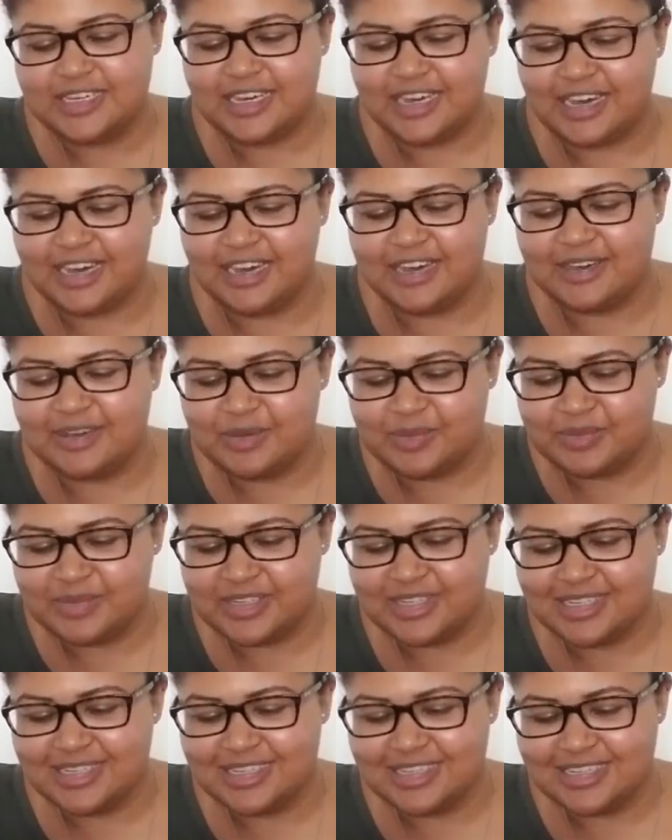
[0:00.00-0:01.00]
Um,
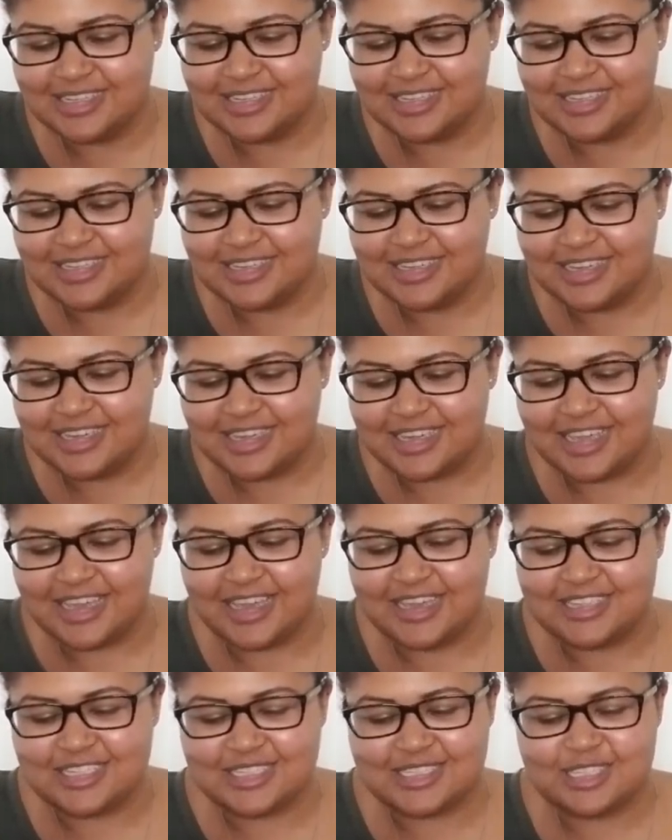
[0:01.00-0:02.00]
yeah,
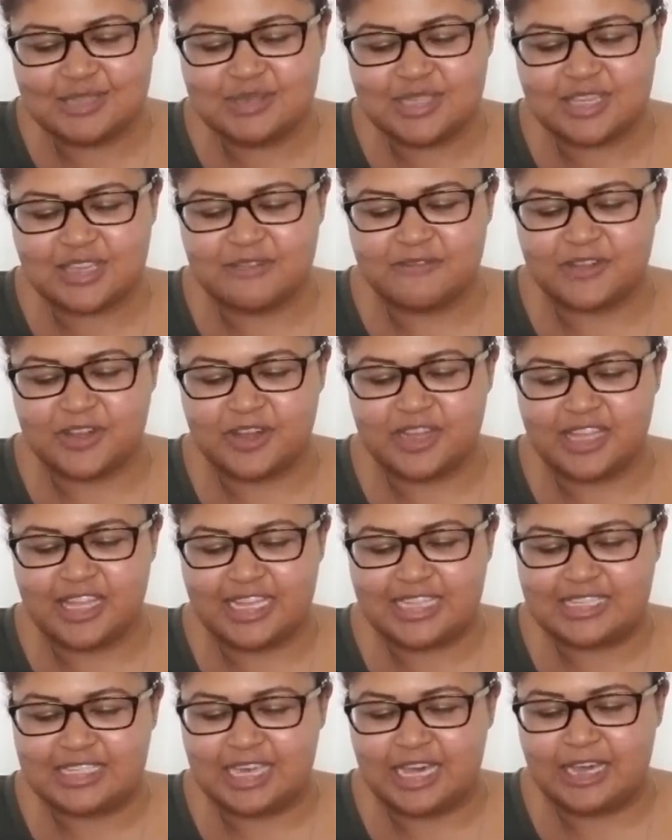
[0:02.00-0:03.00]
it just seems like a very
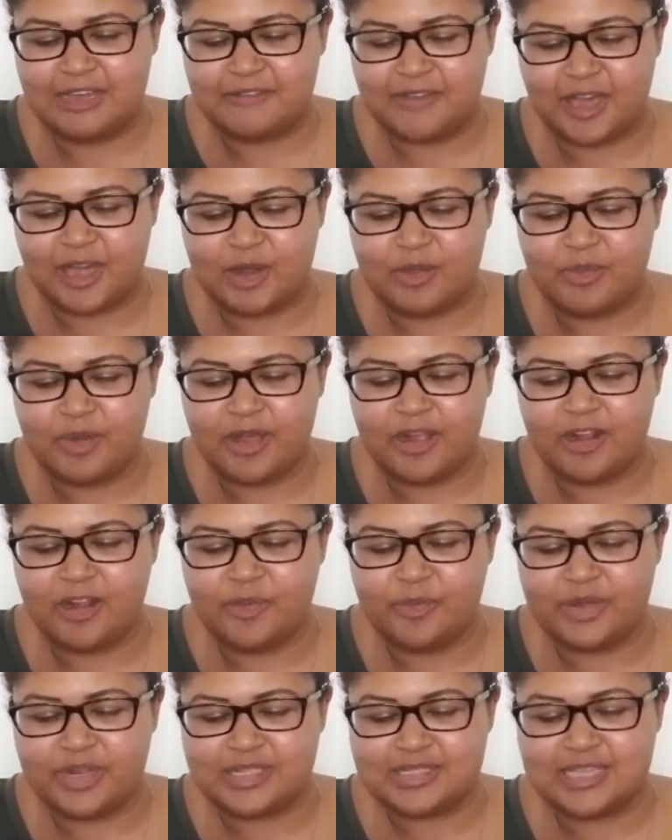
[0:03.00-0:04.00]
like dive kind of bar,
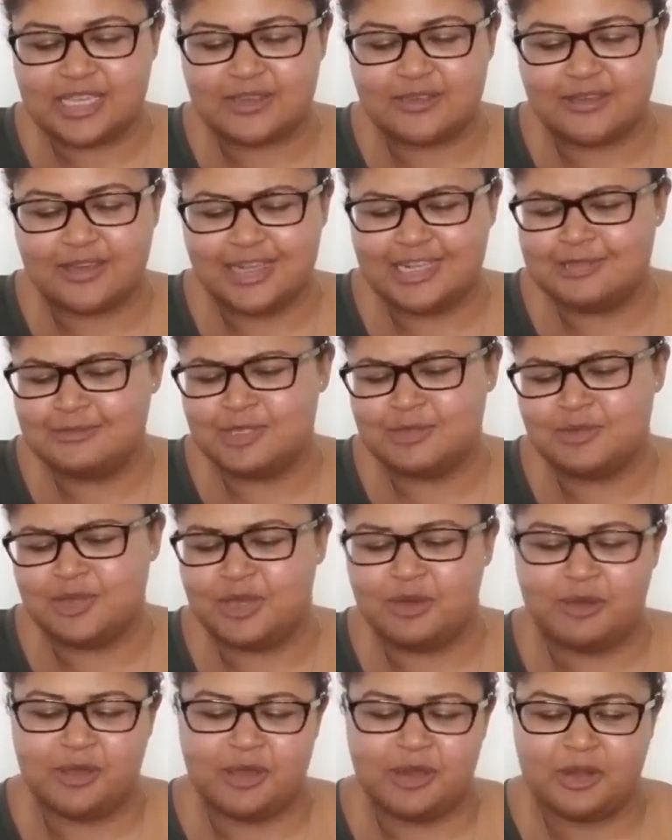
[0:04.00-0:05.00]
but it's like you guys must be
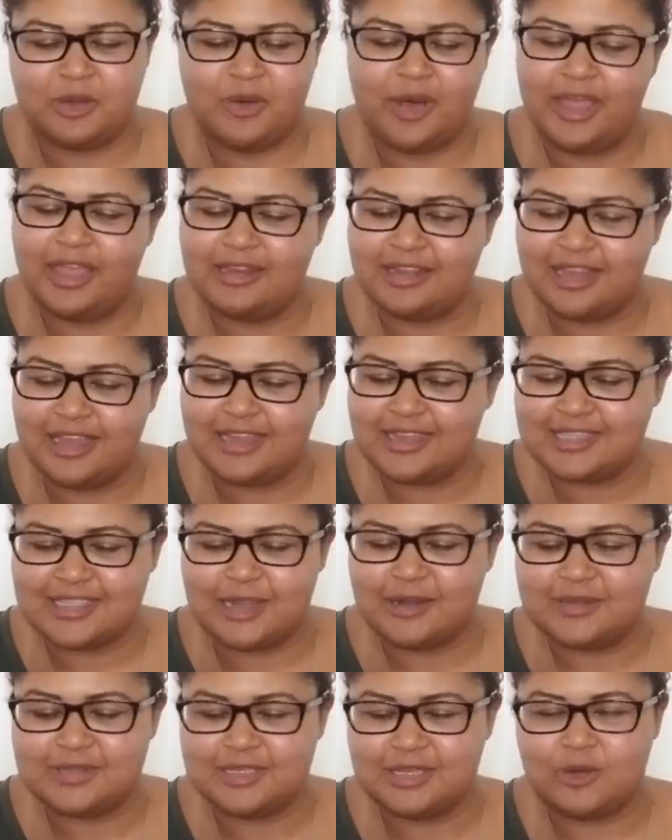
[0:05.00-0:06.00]
going on a quiet night because I
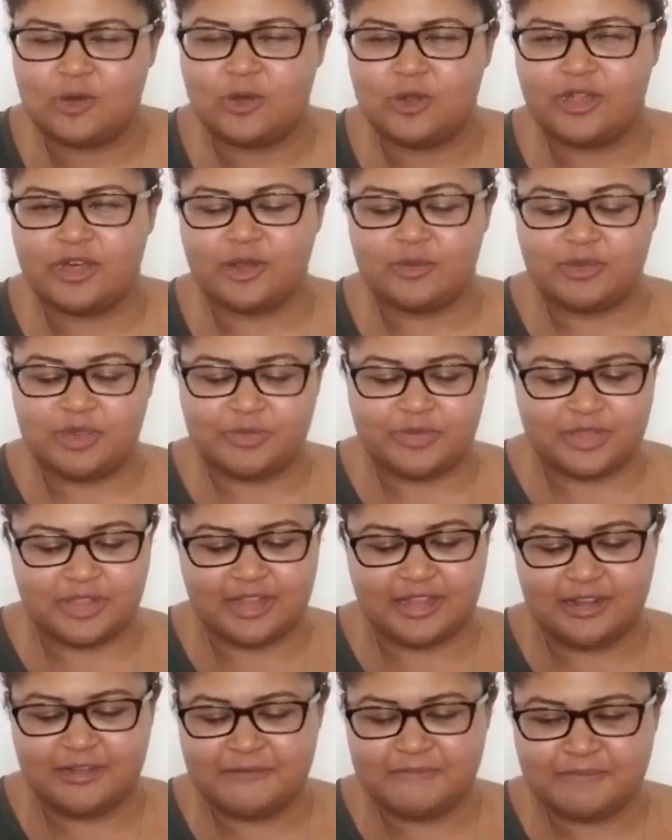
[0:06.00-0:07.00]
don't see a whole lot of people
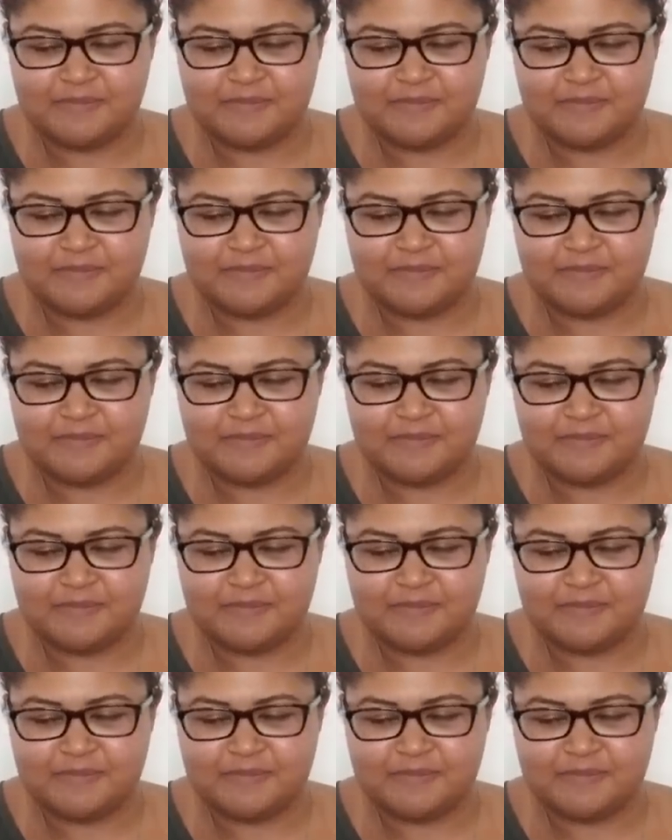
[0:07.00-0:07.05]
there.